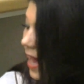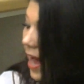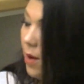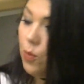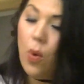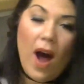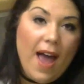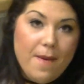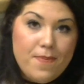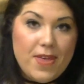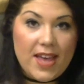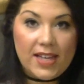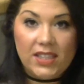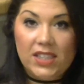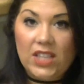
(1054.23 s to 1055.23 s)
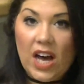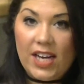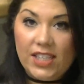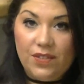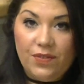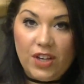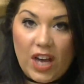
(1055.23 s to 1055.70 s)
wipe the
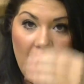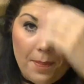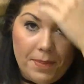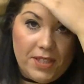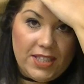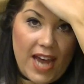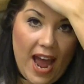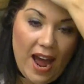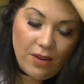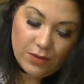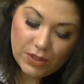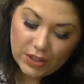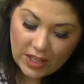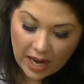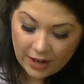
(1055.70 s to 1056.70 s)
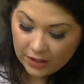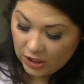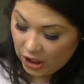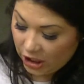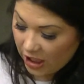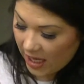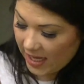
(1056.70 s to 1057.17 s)
inside of the cupboard down. So
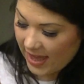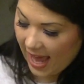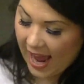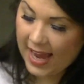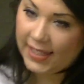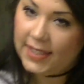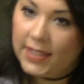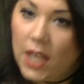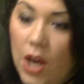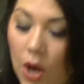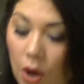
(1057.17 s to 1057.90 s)
to do this,